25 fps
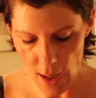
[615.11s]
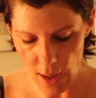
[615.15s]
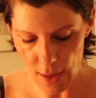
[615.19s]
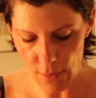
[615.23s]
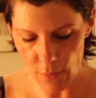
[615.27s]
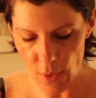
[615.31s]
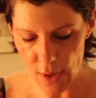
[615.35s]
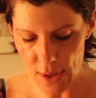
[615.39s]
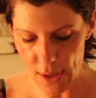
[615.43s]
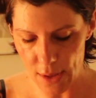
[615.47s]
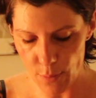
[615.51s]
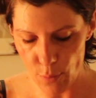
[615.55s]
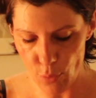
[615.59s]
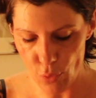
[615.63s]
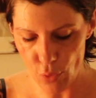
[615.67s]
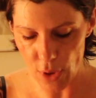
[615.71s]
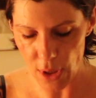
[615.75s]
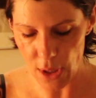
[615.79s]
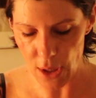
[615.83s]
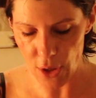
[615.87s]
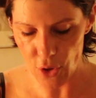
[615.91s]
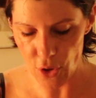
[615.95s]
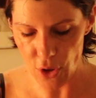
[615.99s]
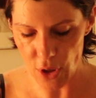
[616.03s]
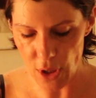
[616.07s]
I was
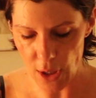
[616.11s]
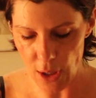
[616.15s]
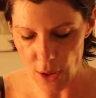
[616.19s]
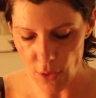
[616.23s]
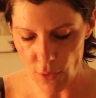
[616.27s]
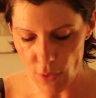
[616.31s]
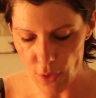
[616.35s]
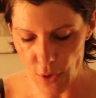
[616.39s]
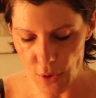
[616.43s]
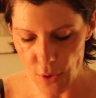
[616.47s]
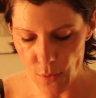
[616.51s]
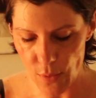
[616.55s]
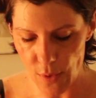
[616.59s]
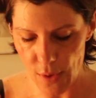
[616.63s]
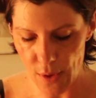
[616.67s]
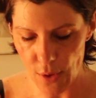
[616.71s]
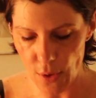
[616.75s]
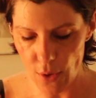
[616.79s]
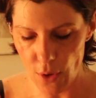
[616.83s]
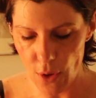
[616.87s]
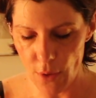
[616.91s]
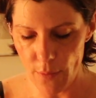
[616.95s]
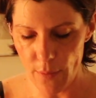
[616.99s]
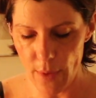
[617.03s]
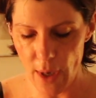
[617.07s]
pretty generous with
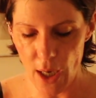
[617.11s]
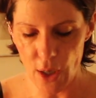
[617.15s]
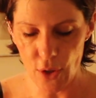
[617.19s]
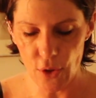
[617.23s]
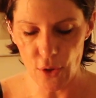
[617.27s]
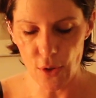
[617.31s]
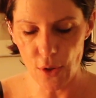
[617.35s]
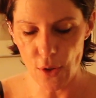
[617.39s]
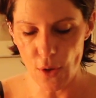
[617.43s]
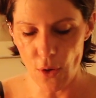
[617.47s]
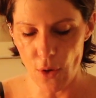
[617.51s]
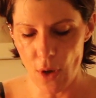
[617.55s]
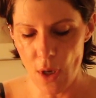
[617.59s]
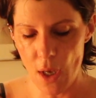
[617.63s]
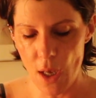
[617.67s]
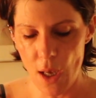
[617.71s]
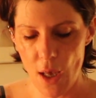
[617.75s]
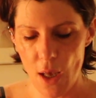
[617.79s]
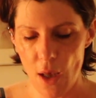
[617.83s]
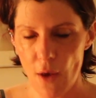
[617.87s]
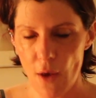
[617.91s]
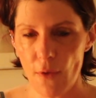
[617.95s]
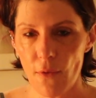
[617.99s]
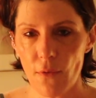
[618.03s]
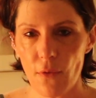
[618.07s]
the gommage, so
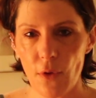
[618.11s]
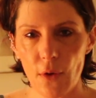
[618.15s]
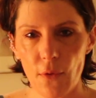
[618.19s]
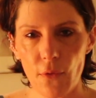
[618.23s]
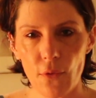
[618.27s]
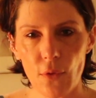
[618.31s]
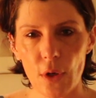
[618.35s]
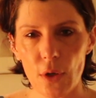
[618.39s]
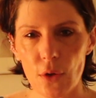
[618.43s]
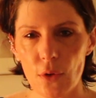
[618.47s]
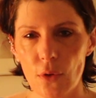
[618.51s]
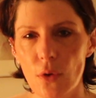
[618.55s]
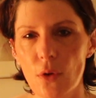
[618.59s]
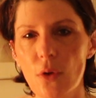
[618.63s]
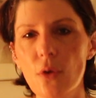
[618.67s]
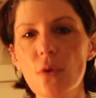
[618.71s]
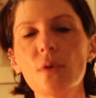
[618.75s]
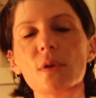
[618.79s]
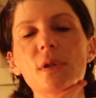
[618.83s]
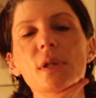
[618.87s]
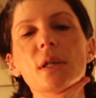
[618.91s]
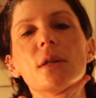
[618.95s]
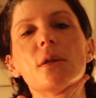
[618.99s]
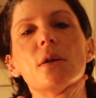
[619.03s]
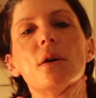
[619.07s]
feel free to
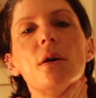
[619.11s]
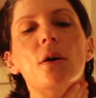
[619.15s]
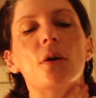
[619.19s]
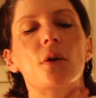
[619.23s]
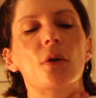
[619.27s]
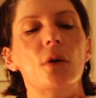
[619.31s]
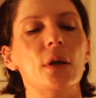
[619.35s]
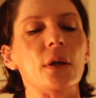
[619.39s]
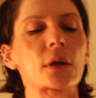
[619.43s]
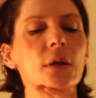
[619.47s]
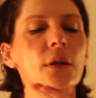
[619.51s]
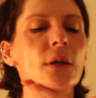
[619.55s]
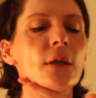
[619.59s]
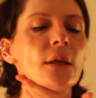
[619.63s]
use it all.